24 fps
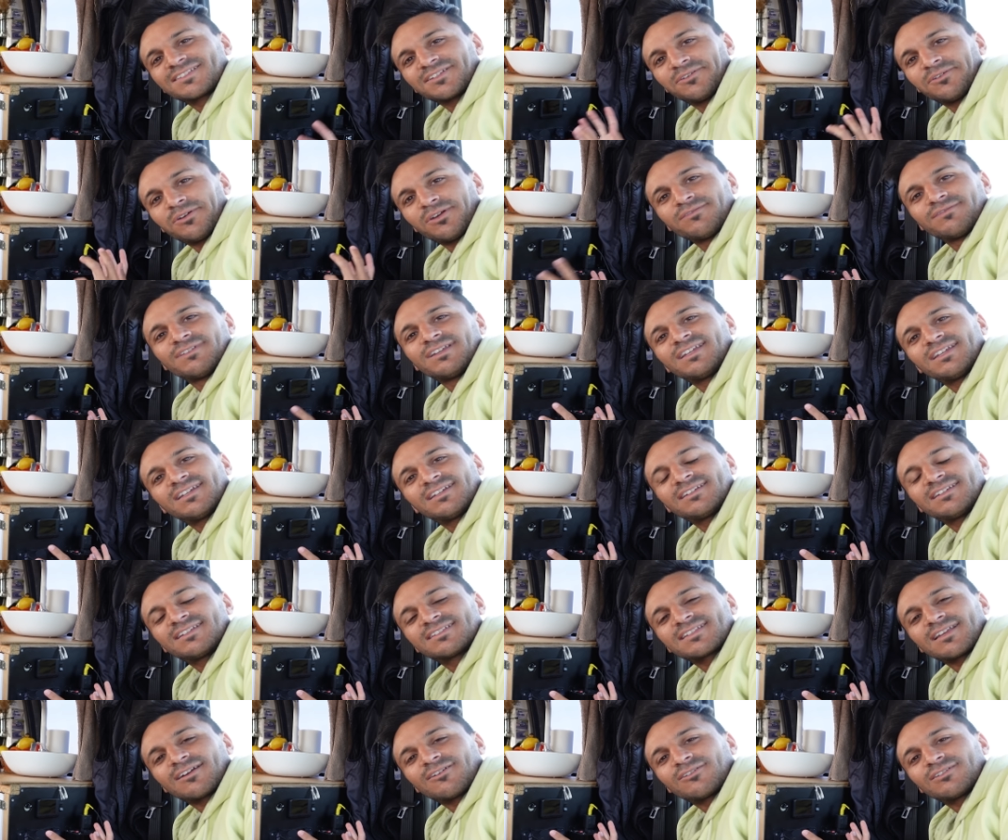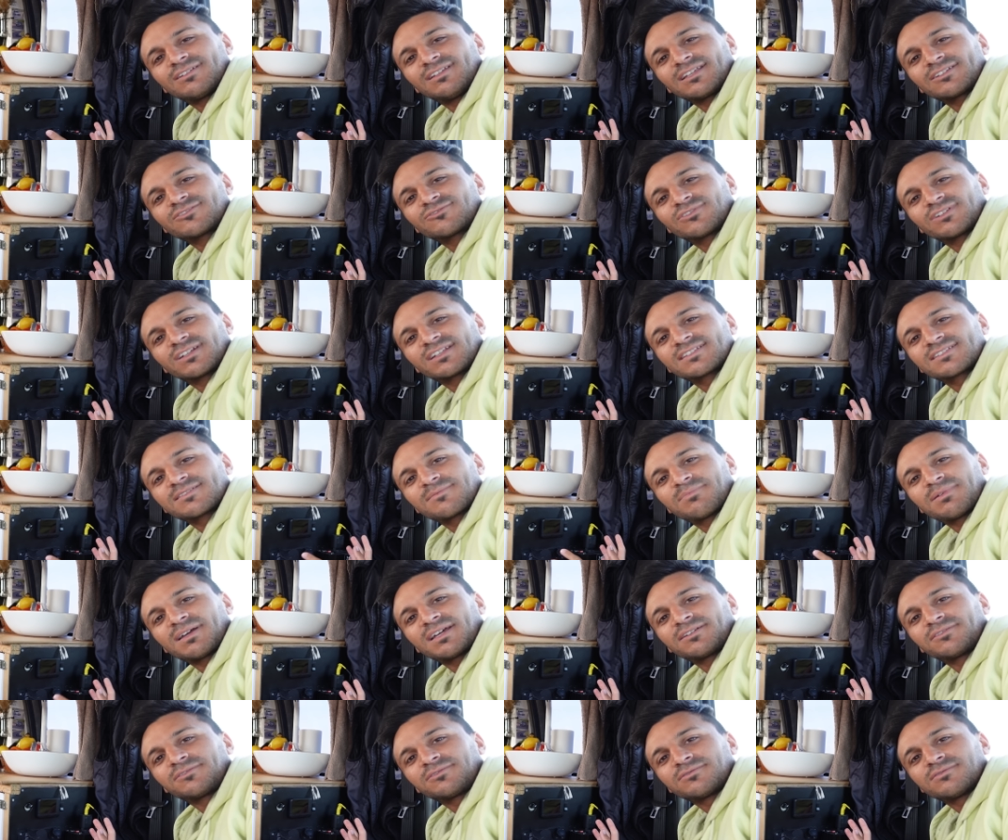So over here is our electrics
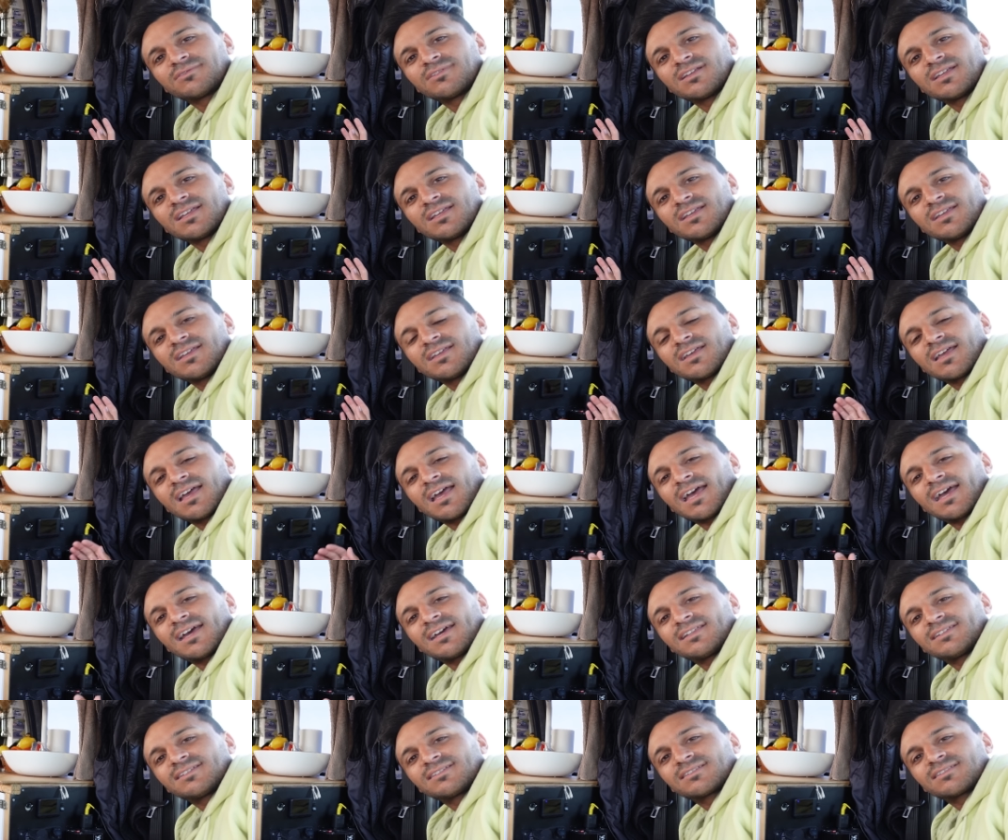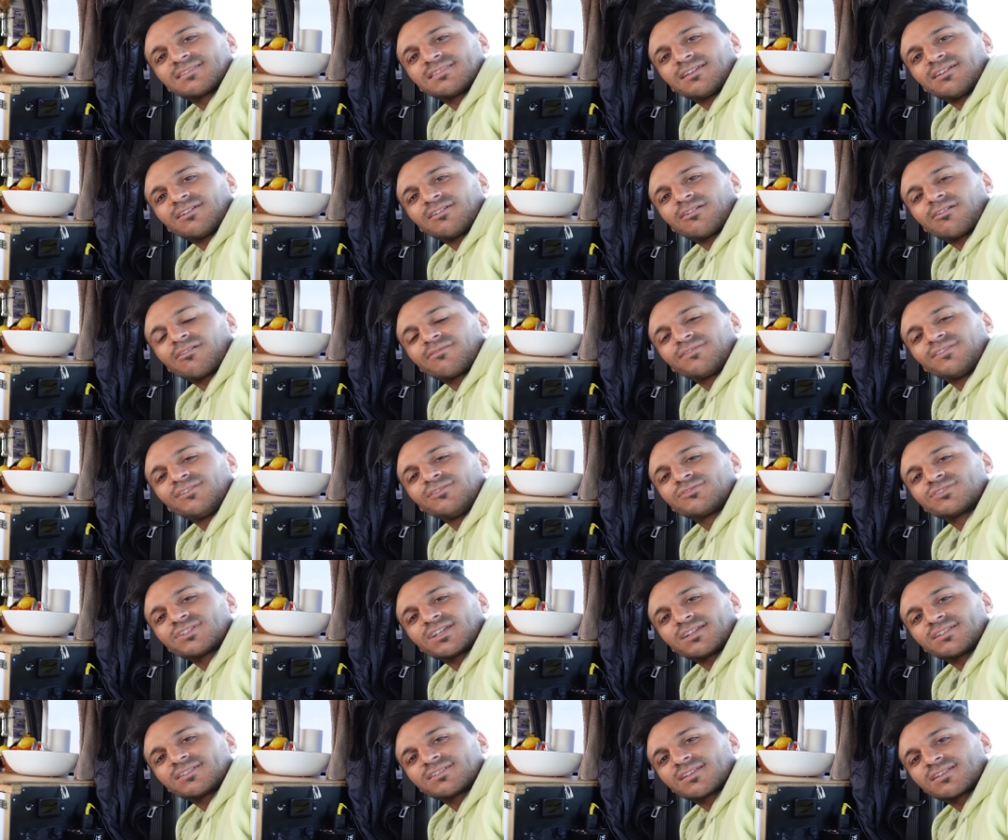panel, and there are a few
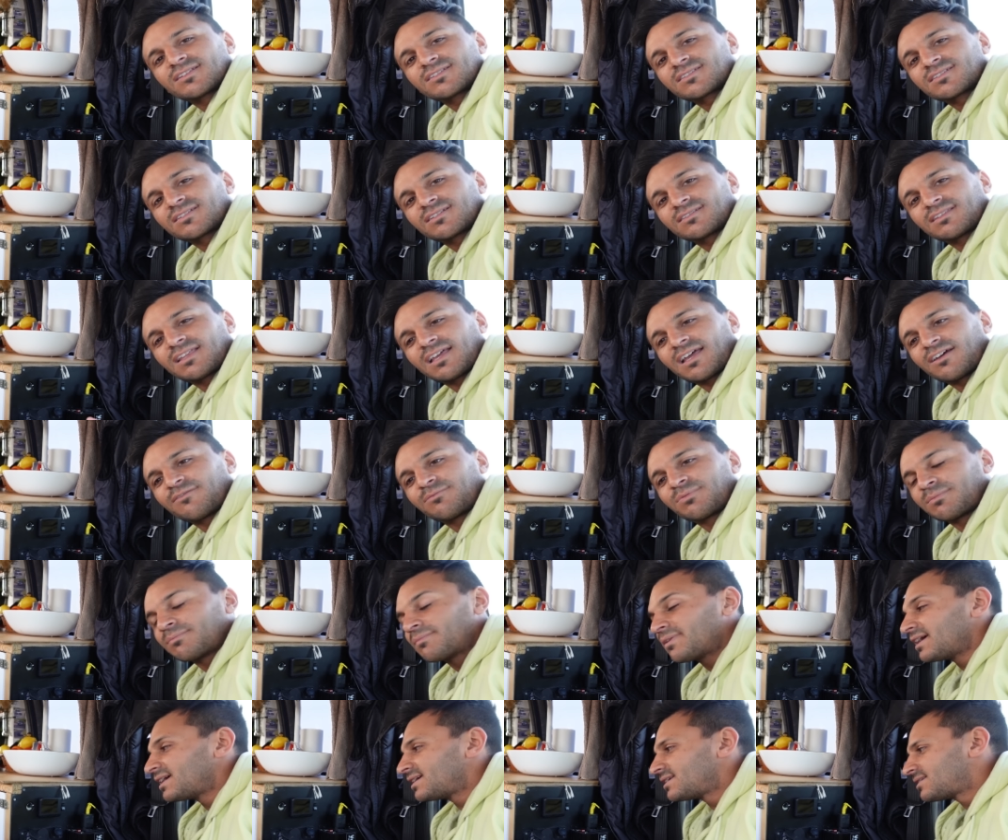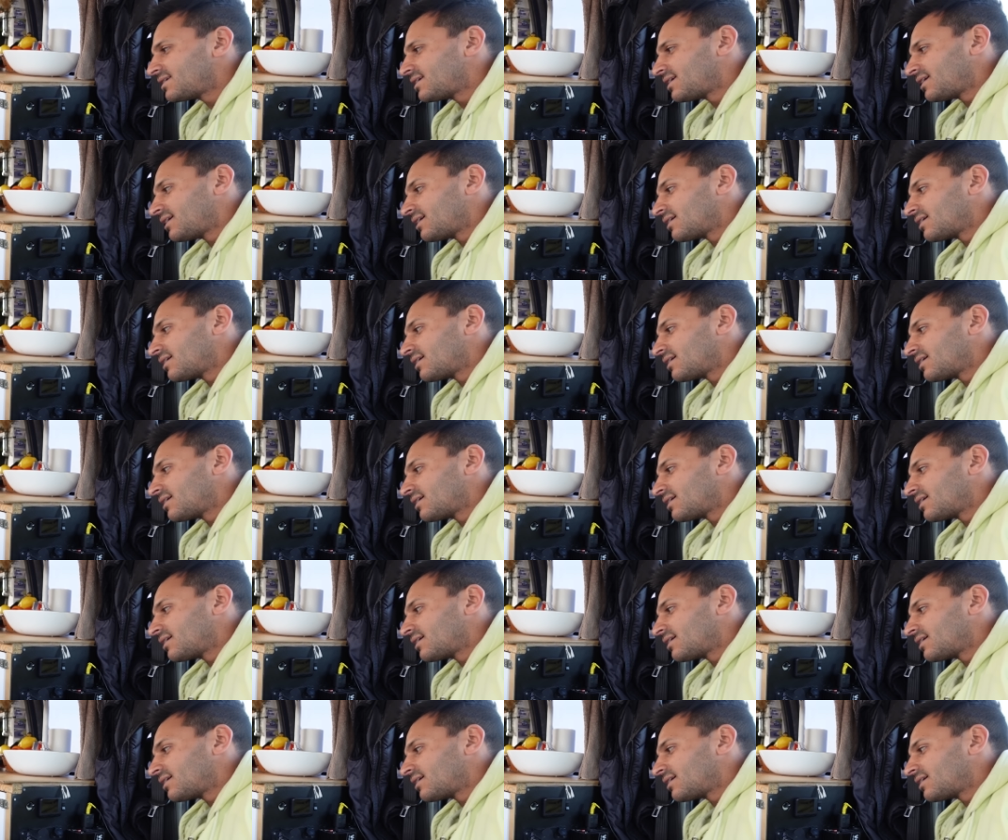changes that have been made.